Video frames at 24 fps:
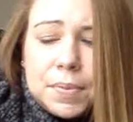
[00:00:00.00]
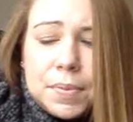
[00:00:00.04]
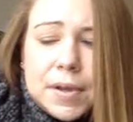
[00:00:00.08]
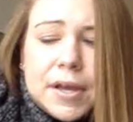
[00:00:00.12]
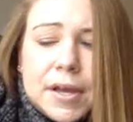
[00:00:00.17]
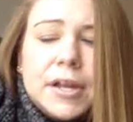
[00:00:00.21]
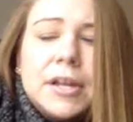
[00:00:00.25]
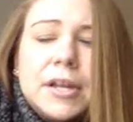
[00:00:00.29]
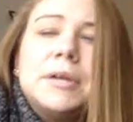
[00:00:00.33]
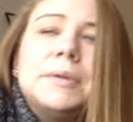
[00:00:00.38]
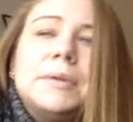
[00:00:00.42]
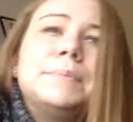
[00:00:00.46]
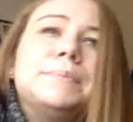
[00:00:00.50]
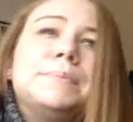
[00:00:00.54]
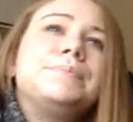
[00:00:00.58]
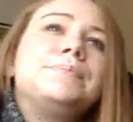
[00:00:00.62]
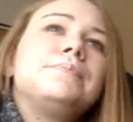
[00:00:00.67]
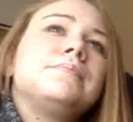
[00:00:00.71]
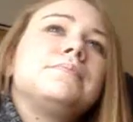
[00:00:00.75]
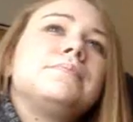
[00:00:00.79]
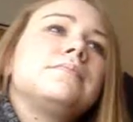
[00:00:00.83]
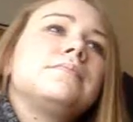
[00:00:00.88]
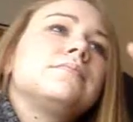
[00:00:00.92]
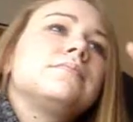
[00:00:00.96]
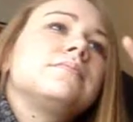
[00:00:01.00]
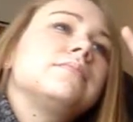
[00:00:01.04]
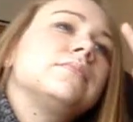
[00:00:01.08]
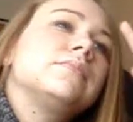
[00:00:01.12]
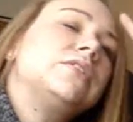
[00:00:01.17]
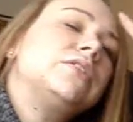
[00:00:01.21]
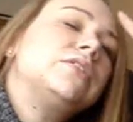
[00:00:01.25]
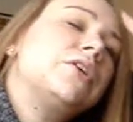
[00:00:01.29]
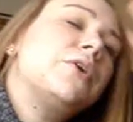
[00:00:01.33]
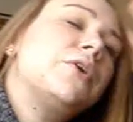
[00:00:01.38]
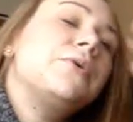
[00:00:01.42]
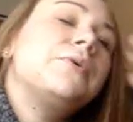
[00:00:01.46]
But,
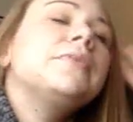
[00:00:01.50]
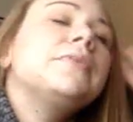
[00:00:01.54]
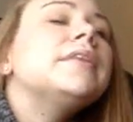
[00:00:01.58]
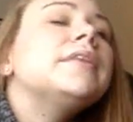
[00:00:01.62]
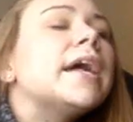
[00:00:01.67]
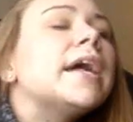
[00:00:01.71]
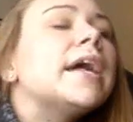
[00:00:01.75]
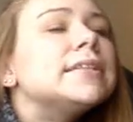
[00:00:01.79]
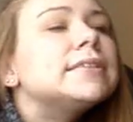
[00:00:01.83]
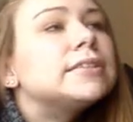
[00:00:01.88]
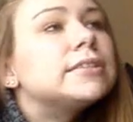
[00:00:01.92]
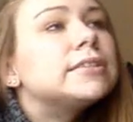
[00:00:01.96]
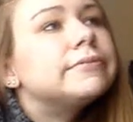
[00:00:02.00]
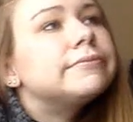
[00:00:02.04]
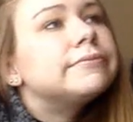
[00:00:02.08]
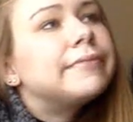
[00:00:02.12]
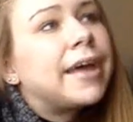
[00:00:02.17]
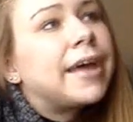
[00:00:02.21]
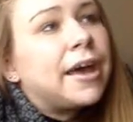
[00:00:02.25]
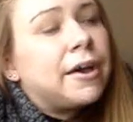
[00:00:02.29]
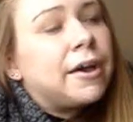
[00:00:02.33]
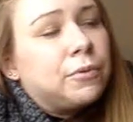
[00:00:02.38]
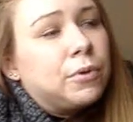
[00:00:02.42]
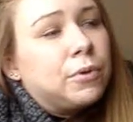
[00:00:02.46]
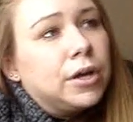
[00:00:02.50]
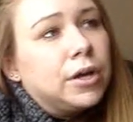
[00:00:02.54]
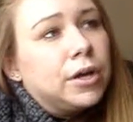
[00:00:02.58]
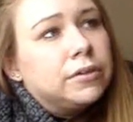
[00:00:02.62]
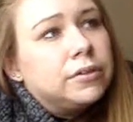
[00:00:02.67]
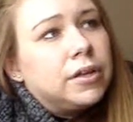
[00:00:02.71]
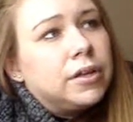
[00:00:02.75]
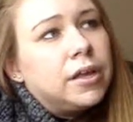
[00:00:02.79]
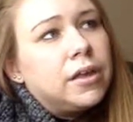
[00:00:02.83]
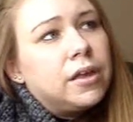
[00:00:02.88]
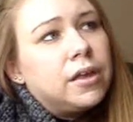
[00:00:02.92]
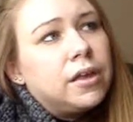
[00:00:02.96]
so that's that
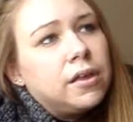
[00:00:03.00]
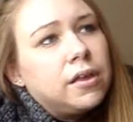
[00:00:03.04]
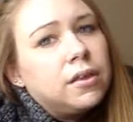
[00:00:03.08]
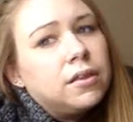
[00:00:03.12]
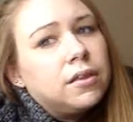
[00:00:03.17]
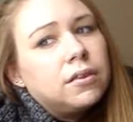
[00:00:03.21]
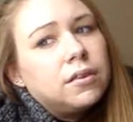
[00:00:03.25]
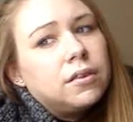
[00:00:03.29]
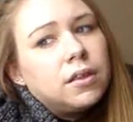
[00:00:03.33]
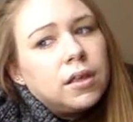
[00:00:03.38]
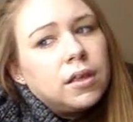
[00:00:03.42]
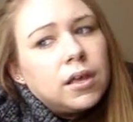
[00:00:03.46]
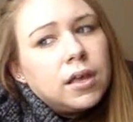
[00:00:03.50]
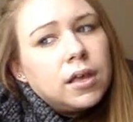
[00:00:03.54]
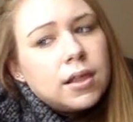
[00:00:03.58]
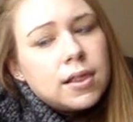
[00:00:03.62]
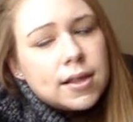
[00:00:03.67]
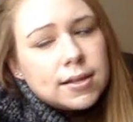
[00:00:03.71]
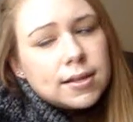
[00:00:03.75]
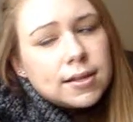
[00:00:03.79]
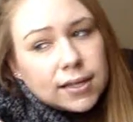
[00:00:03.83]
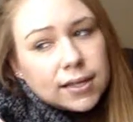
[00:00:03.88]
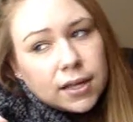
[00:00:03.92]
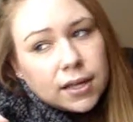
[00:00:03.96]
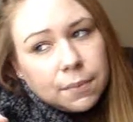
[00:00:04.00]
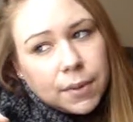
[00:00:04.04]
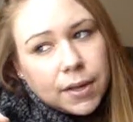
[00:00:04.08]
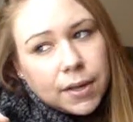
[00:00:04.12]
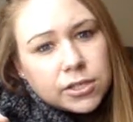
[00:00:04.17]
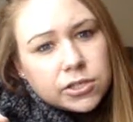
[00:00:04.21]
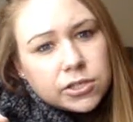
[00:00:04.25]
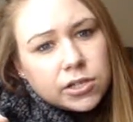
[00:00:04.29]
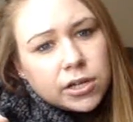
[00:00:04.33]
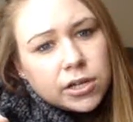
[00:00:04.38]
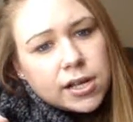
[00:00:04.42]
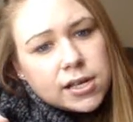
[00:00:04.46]
one. And the second
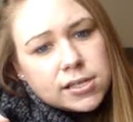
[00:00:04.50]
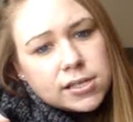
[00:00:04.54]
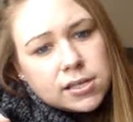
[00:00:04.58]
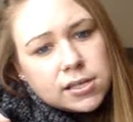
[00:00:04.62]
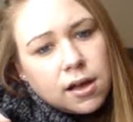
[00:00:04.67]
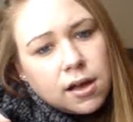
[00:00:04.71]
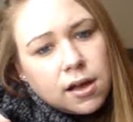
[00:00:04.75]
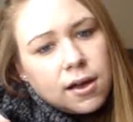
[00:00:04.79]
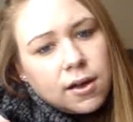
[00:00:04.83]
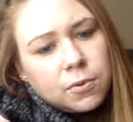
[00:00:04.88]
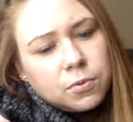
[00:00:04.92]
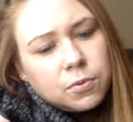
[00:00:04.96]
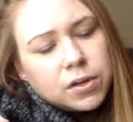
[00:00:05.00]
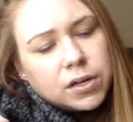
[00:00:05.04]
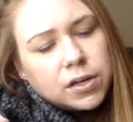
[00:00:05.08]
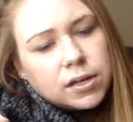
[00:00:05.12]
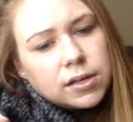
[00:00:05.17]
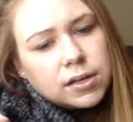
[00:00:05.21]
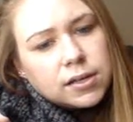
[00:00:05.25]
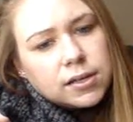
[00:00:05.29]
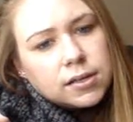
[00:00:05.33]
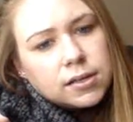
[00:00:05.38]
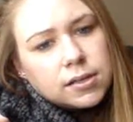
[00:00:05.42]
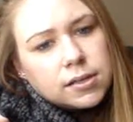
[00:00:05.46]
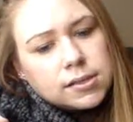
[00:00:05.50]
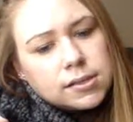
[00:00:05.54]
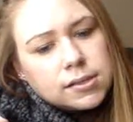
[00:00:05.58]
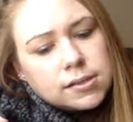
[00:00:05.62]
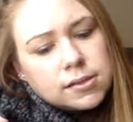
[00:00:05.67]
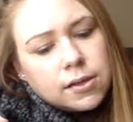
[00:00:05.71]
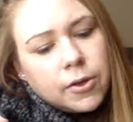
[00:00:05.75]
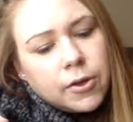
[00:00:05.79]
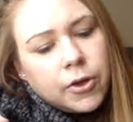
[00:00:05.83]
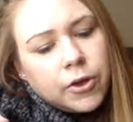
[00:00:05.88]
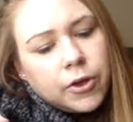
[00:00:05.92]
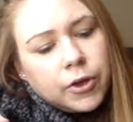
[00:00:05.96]
patient I saw
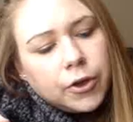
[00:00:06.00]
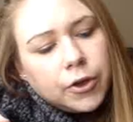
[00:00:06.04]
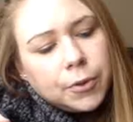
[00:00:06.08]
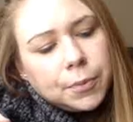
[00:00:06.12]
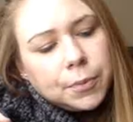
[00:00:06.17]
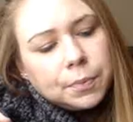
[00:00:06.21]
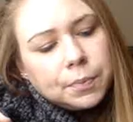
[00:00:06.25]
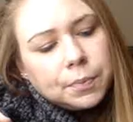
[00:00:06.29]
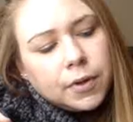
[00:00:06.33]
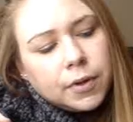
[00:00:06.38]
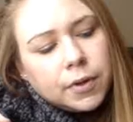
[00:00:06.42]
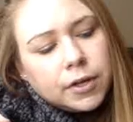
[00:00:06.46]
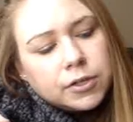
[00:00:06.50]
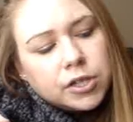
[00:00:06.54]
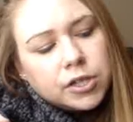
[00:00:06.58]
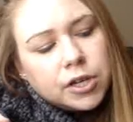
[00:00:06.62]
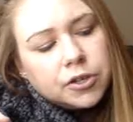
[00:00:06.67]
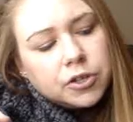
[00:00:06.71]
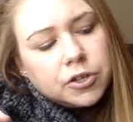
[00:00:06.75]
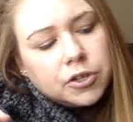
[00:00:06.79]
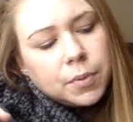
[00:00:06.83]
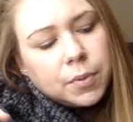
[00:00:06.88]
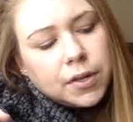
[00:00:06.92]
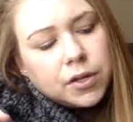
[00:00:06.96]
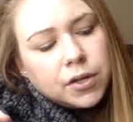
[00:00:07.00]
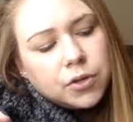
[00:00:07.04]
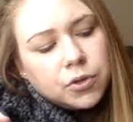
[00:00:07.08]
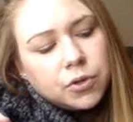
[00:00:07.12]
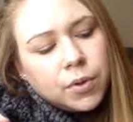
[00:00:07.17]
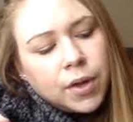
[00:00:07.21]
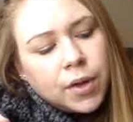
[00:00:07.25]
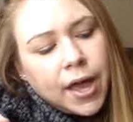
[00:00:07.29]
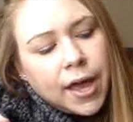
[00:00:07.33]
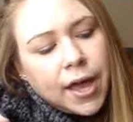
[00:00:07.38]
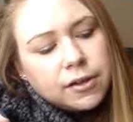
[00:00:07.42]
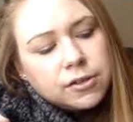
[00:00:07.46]
was a gentleman
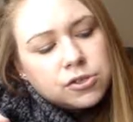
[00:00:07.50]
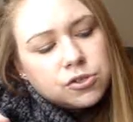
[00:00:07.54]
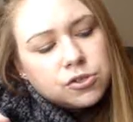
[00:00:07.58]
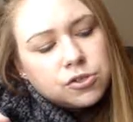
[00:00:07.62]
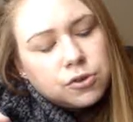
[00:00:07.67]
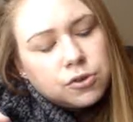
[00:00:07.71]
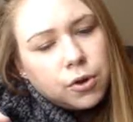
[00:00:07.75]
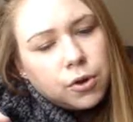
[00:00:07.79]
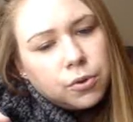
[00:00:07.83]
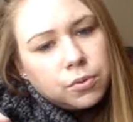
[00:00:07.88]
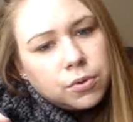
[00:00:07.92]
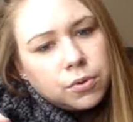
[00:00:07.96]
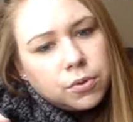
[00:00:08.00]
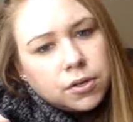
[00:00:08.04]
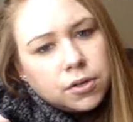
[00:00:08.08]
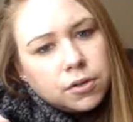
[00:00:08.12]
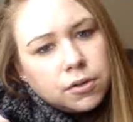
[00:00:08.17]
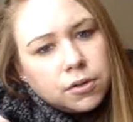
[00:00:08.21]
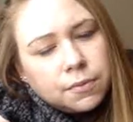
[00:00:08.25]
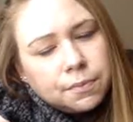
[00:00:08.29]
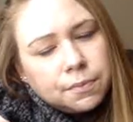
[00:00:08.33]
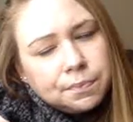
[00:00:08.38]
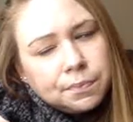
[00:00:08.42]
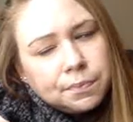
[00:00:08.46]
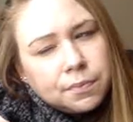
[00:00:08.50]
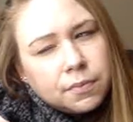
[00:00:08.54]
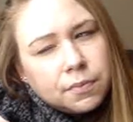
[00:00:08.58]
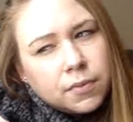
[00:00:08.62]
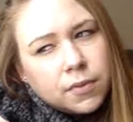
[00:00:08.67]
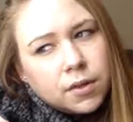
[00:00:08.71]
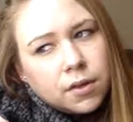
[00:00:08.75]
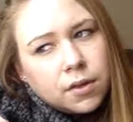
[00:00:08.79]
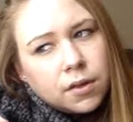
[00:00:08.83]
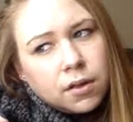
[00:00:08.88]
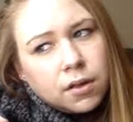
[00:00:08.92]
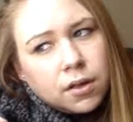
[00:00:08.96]
who had a stroke.
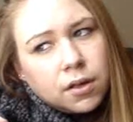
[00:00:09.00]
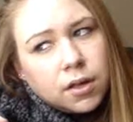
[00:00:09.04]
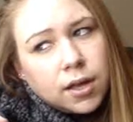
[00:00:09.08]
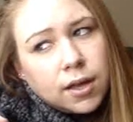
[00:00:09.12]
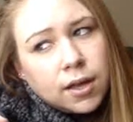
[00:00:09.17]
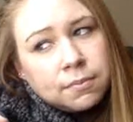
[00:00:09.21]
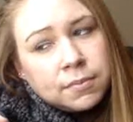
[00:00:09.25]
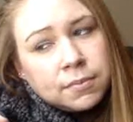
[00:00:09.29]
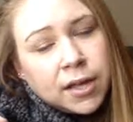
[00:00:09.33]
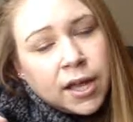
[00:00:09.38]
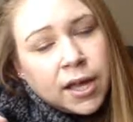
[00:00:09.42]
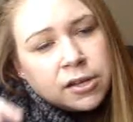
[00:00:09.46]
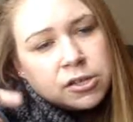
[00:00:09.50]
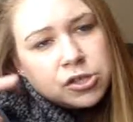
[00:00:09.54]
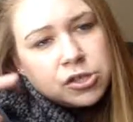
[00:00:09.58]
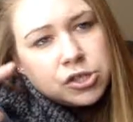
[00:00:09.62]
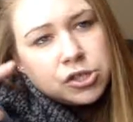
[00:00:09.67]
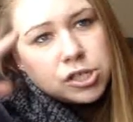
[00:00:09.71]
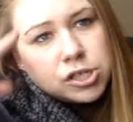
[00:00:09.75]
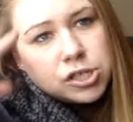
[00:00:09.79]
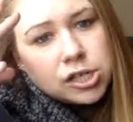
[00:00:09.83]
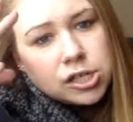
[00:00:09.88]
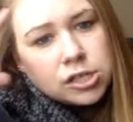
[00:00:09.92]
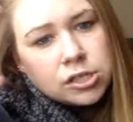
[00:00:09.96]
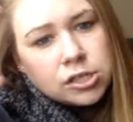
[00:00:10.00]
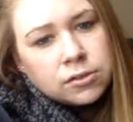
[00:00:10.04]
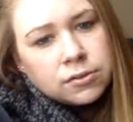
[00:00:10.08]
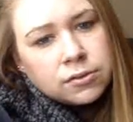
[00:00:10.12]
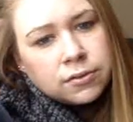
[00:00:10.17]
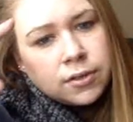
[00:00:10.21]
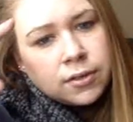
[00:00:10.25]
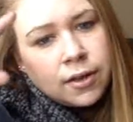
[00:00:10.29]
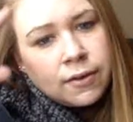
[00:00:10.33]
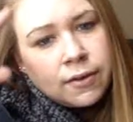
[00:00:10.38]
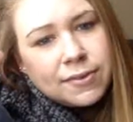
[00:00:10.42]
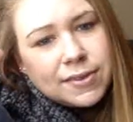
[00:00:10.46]
I'm not sure
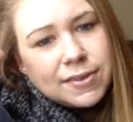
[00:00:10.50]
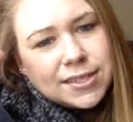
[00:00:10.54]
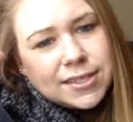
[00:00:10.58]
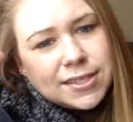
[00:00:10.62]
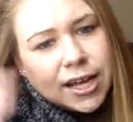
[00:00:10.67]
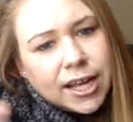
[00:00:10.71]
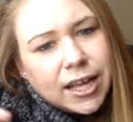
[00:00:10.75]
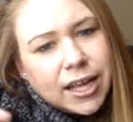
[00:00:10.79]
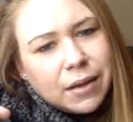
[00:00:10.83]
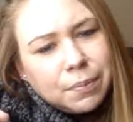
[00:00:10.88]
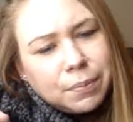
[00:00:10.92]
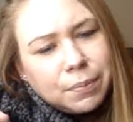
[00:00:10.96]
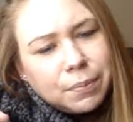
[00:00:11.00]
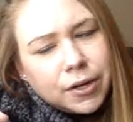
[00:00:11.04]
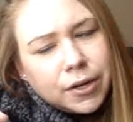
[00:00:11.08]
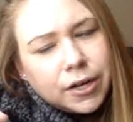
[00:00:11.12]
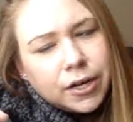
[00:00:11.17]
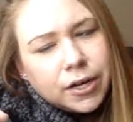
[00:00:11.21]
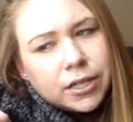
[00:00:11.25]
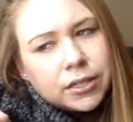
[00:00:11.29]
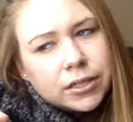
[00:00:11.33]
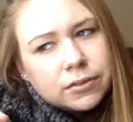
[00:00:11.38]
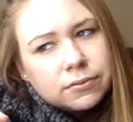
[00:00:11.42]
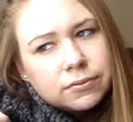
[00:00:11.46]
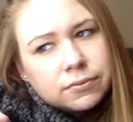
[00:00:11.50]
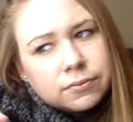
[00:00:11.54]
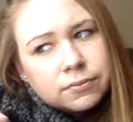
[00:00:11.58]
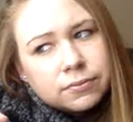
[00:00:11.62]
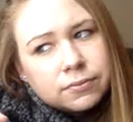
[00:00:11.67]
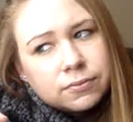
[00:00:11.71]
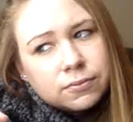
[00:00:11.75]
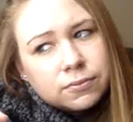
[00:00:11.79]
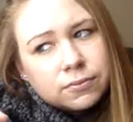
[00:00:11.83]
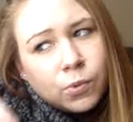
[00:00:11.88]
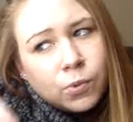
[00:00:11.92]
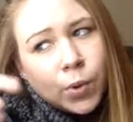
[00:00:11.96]
of the type or
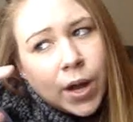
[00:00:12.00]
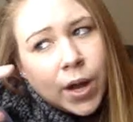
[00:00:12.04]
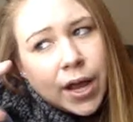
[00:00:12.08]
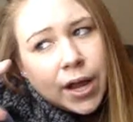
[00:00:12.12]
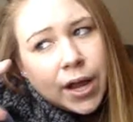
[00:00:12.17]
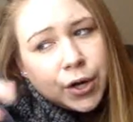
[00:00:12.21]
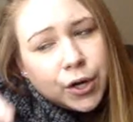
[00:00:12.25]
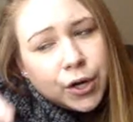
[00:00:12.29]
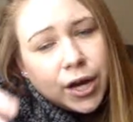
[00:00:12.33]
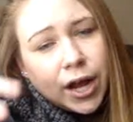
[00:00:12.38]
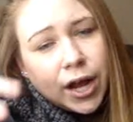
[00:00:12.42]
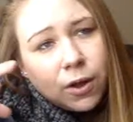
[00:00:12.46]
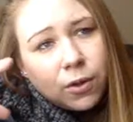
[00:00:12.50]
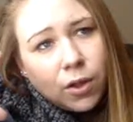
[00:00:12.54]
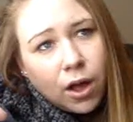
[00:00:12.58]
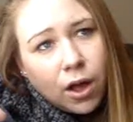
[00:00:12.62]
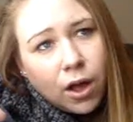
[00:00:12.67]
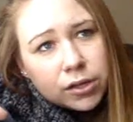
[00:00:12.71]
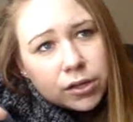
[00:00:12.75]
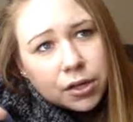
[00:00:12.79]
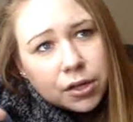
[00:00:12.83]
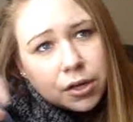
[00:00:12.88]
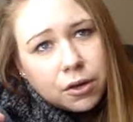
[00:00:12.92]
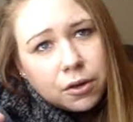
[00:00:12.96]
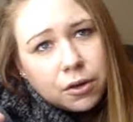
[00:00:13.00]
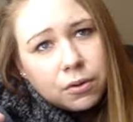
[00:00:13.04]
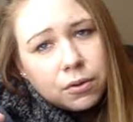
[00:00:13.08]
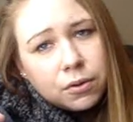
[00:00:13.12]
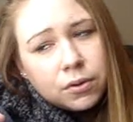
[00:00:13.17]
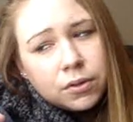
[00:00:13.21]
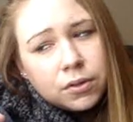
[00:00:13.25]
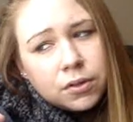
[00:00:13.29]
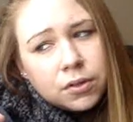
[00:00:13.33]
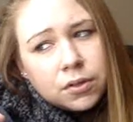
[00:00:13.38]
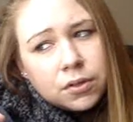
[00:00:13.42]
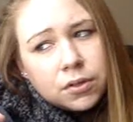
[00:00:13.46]
when or how long
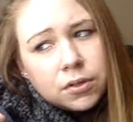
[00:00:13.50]
ago.